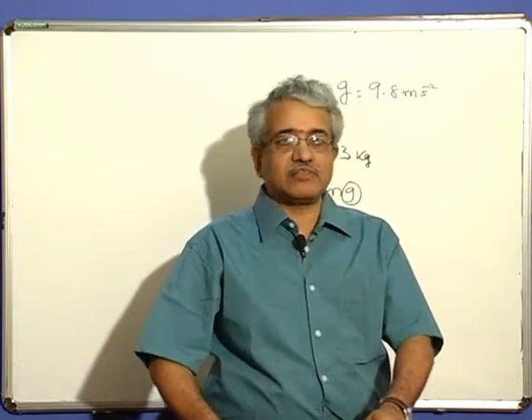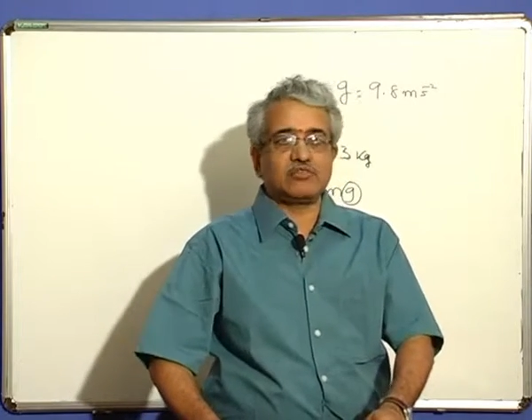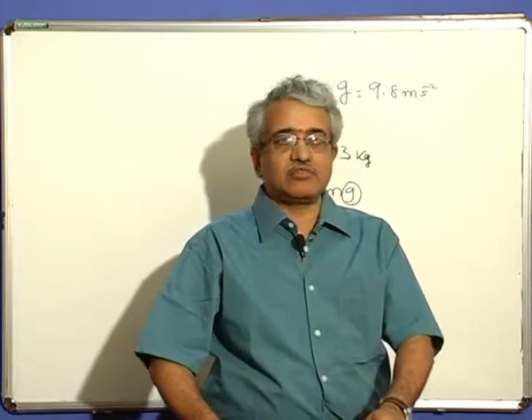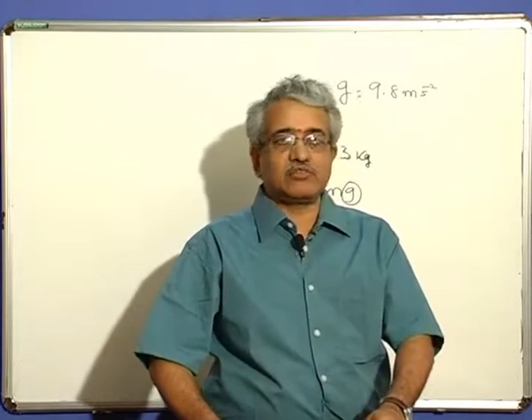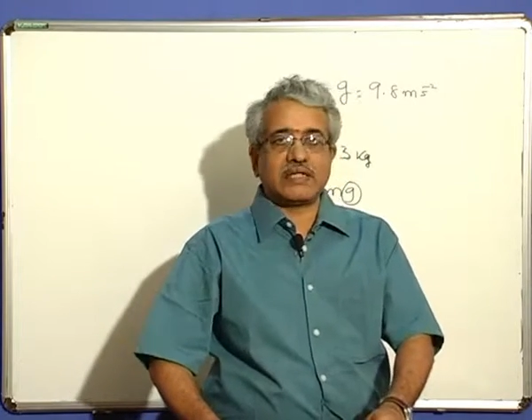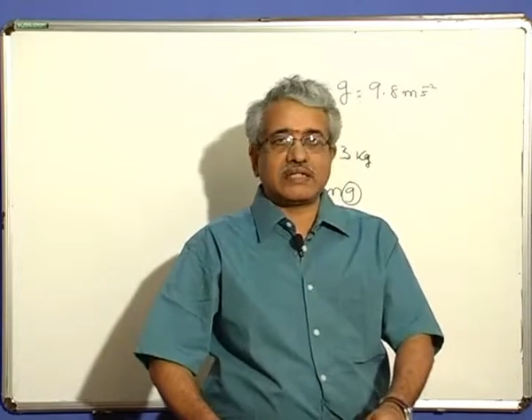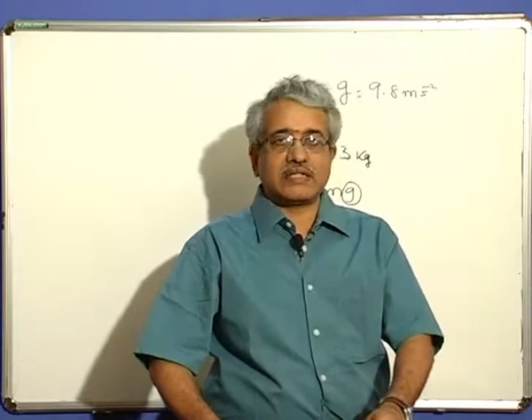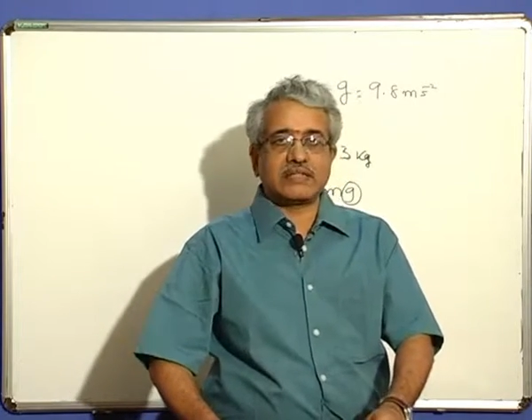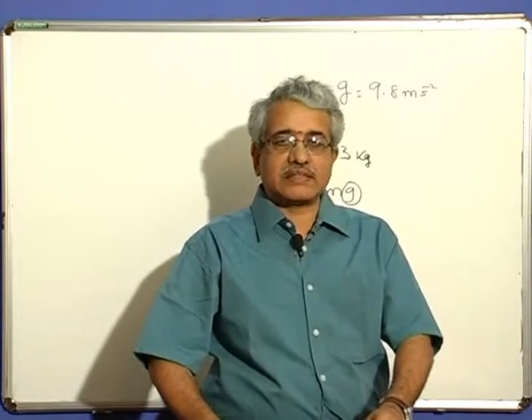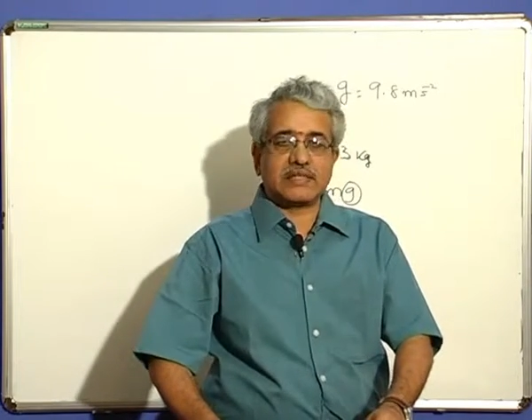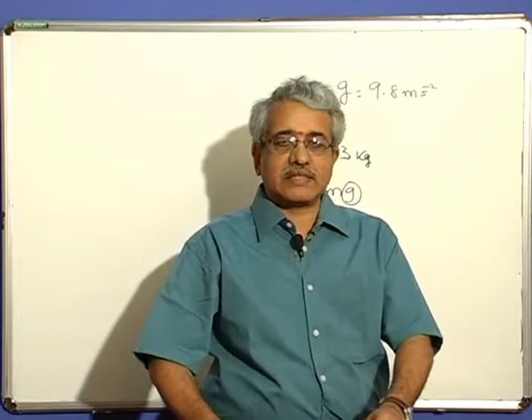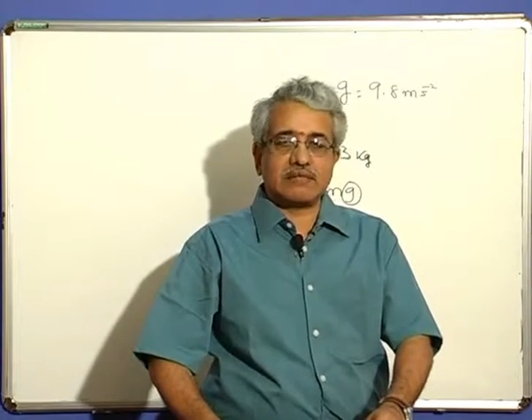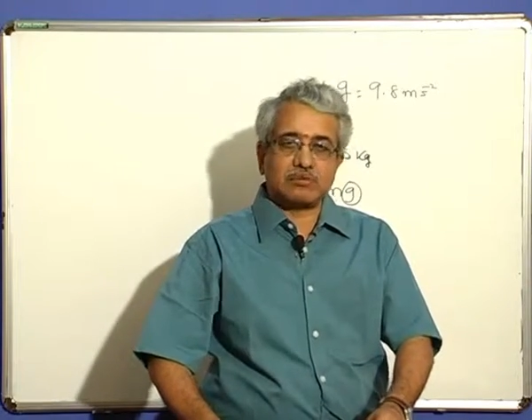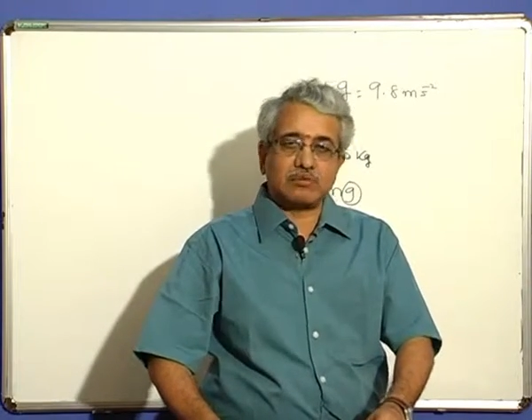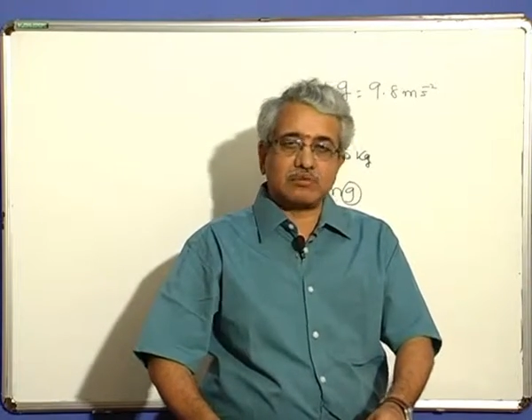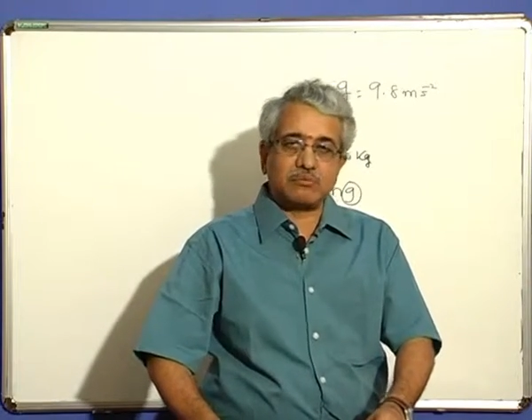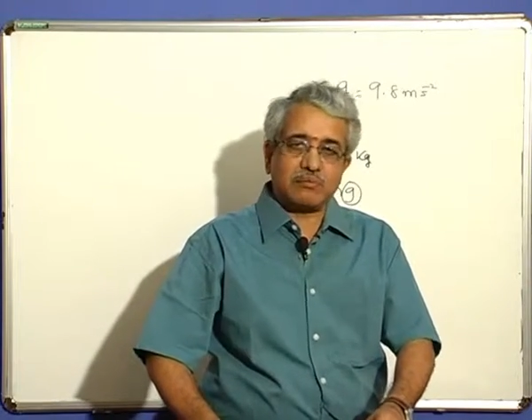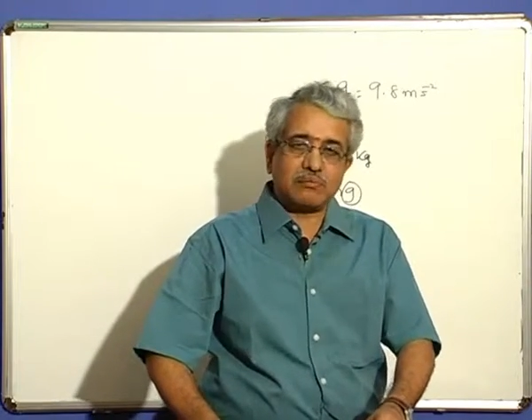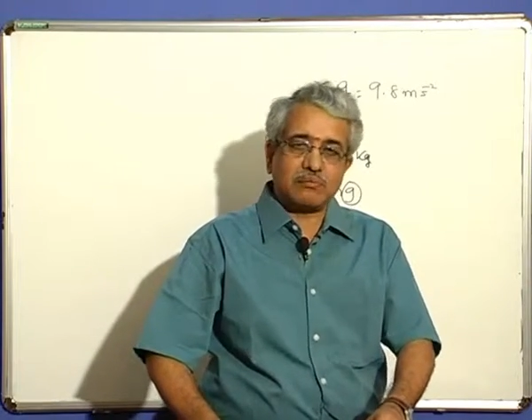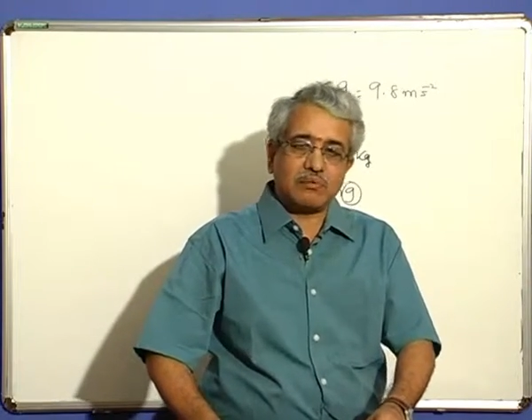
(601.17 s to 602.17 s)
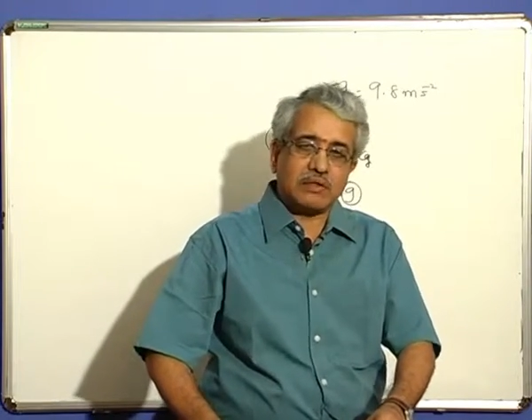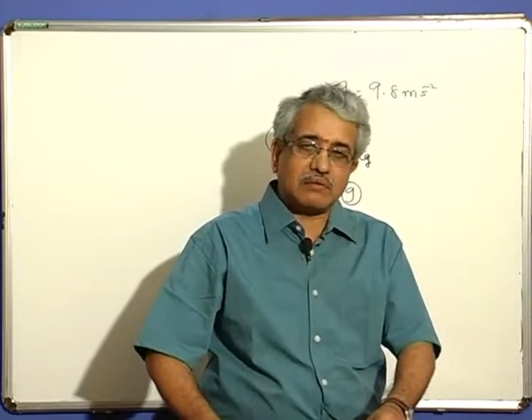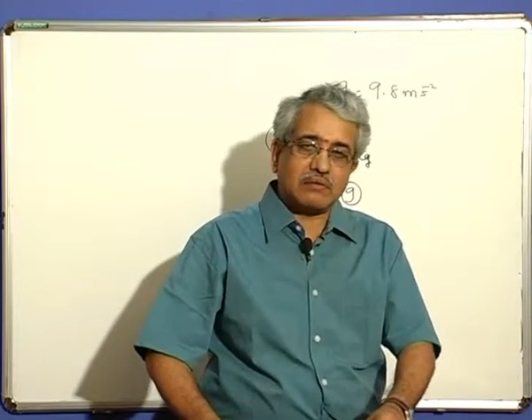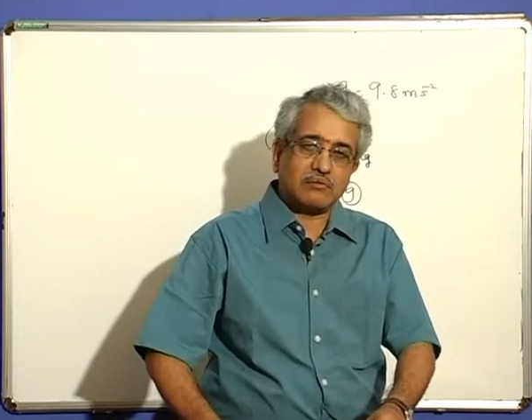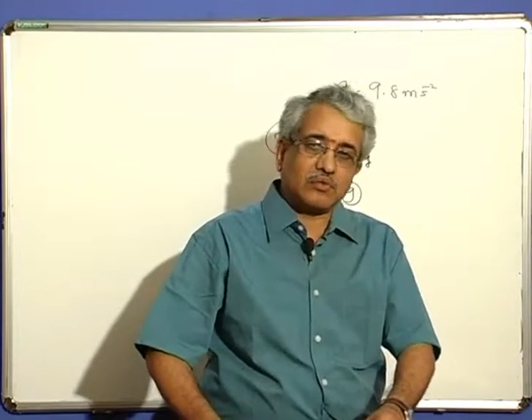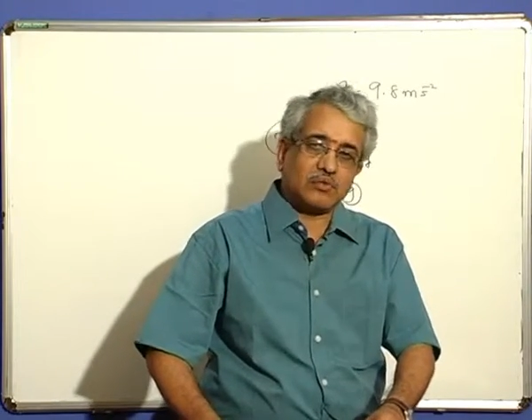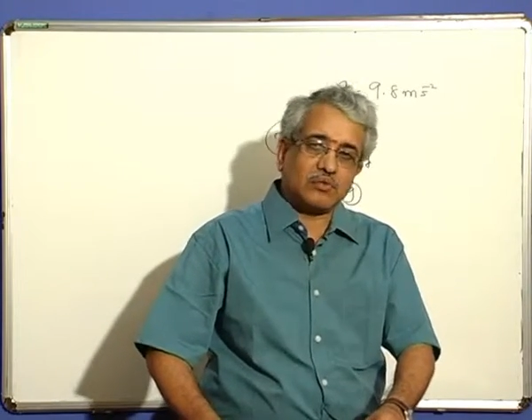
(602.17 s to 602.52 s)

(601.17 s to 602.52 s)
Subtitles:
If you take the same simple pendulum